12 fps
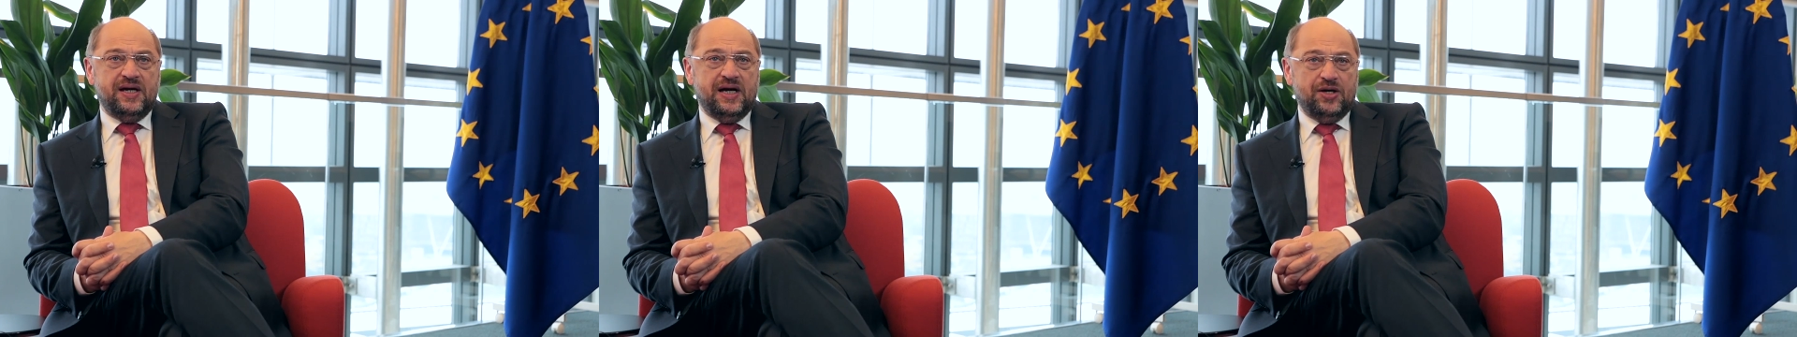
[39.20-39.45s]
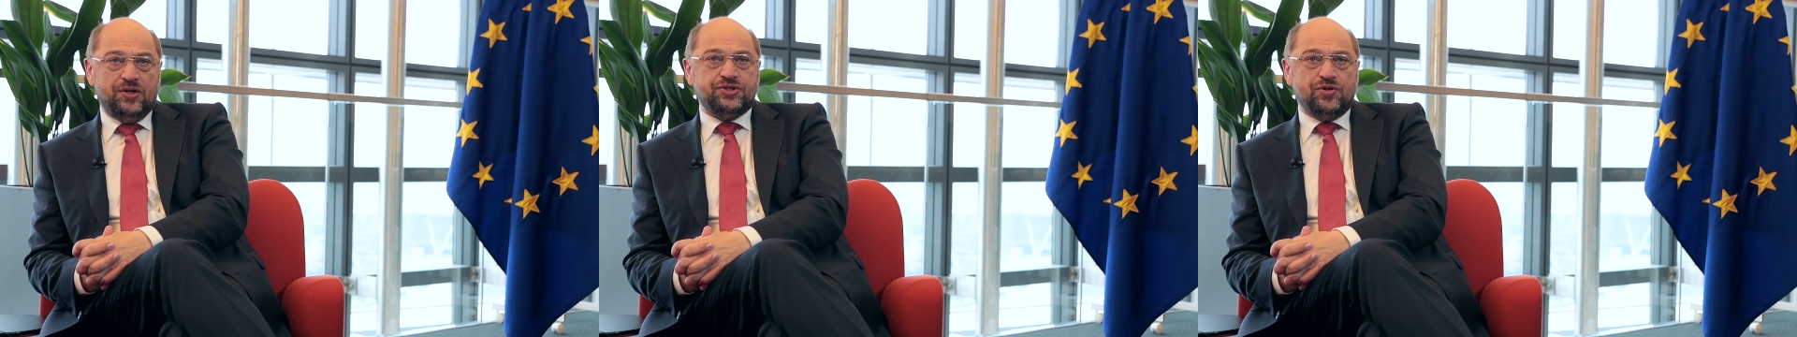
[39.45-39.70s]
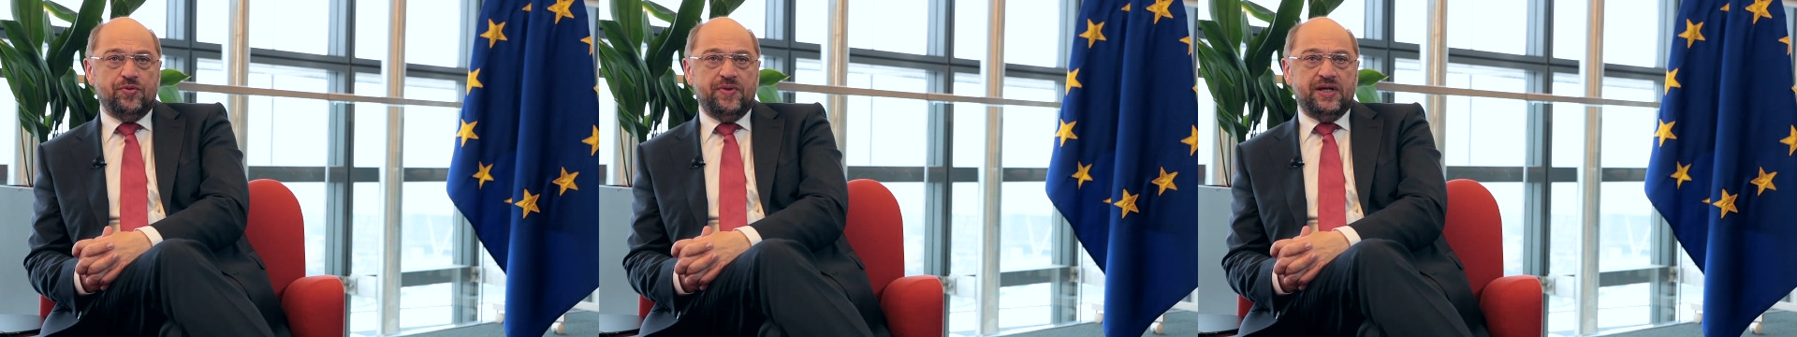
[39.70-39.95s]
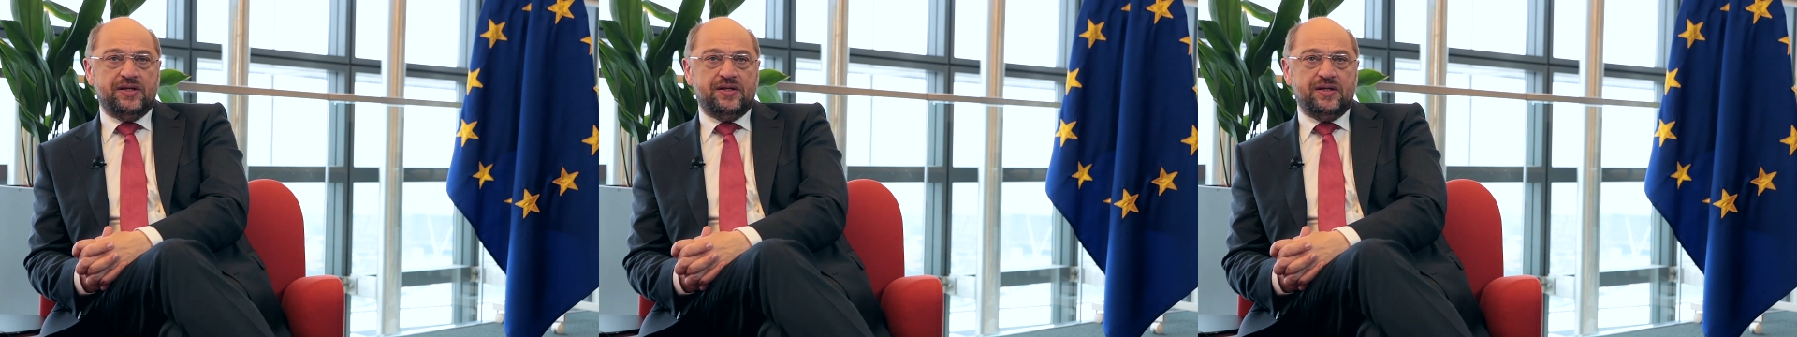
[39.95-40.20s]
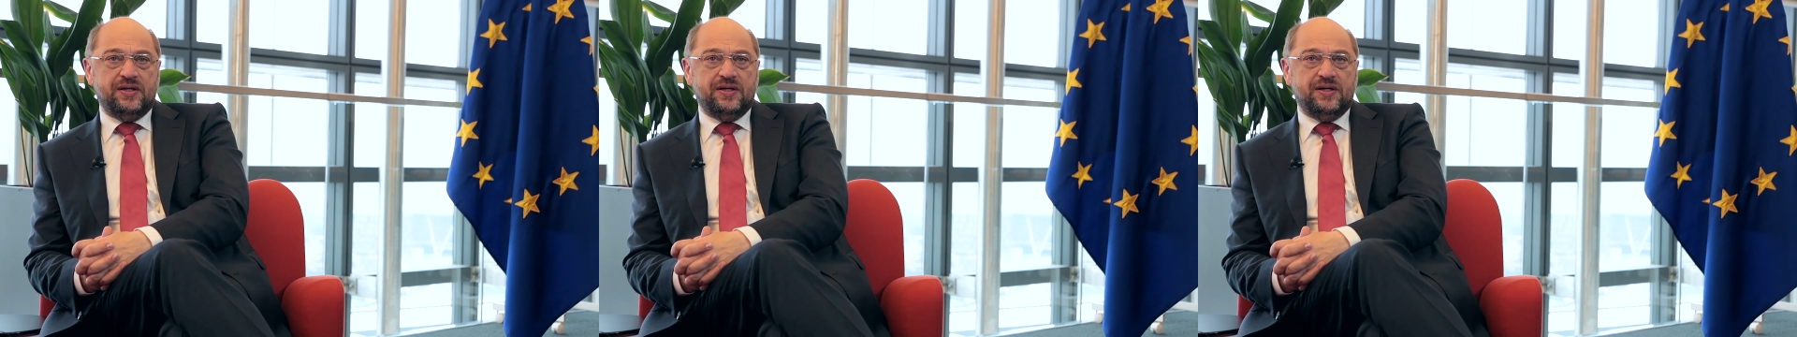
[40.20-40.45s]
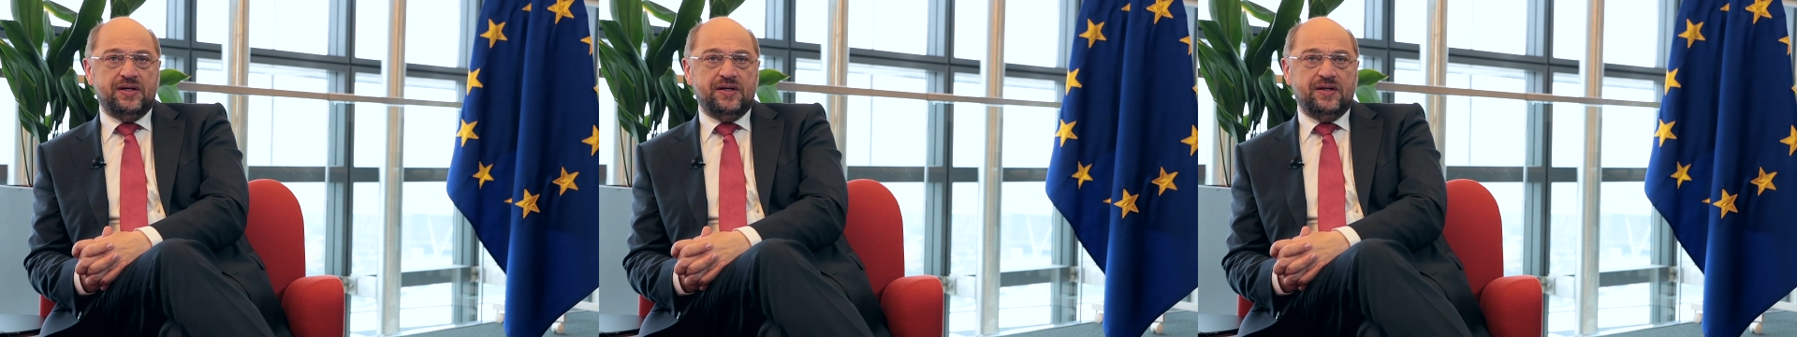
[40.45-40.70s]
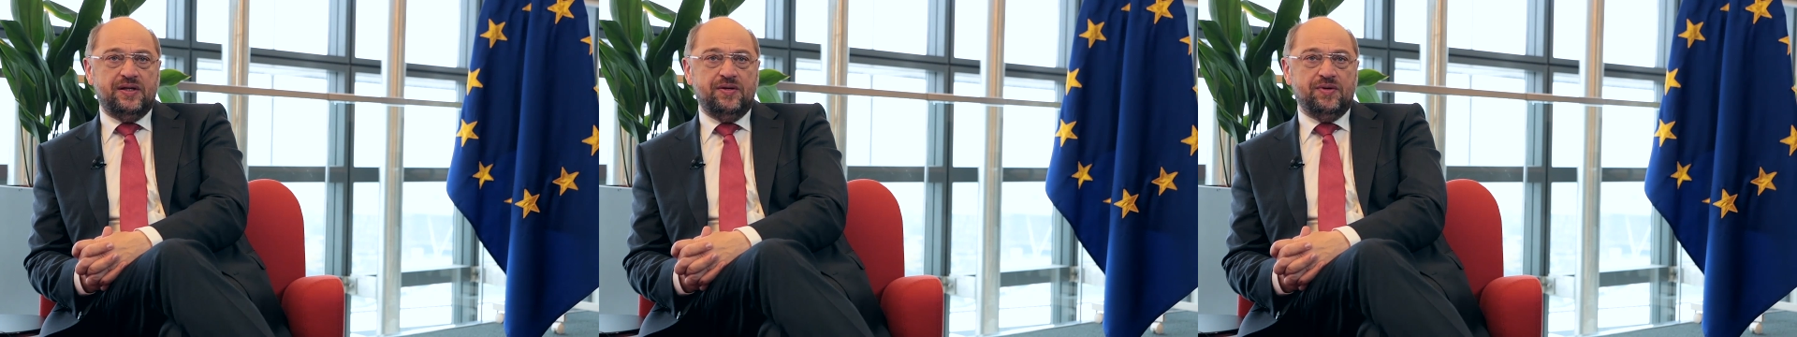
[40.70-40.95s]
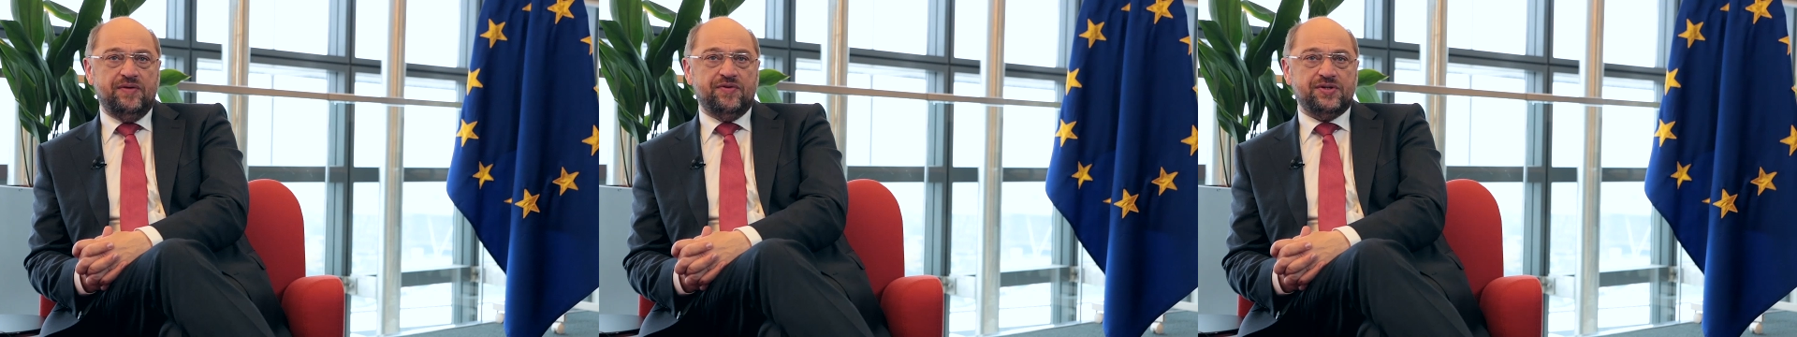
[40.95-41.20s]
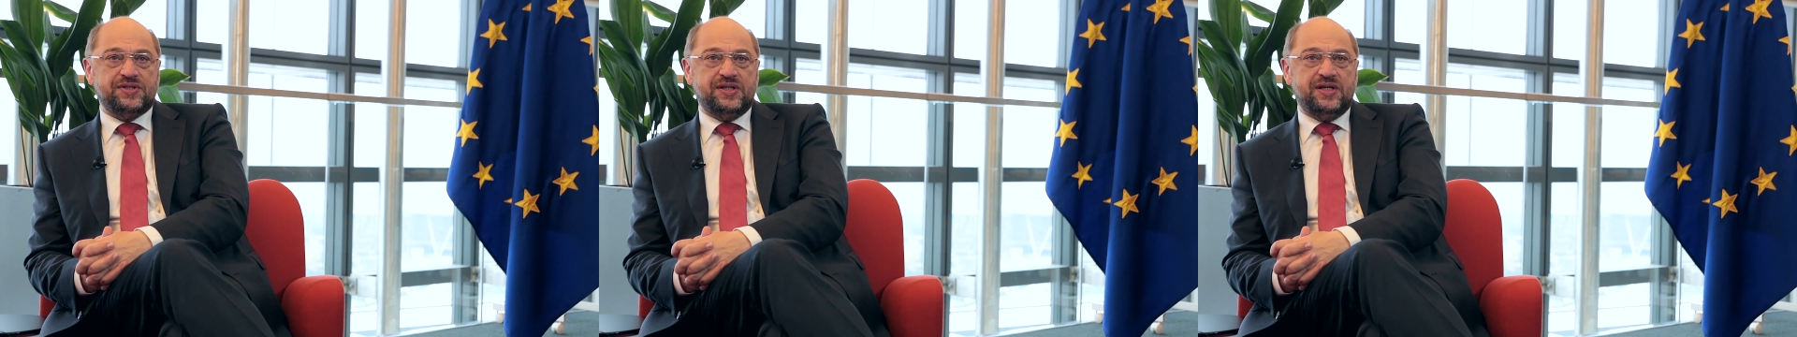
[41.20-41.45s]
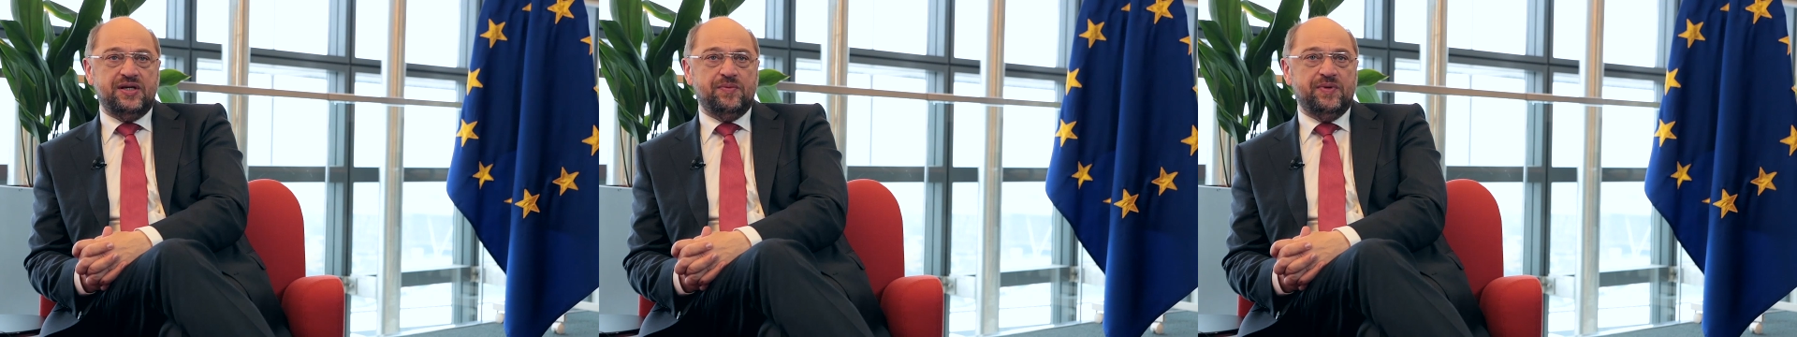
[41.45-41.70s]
I also hope that the university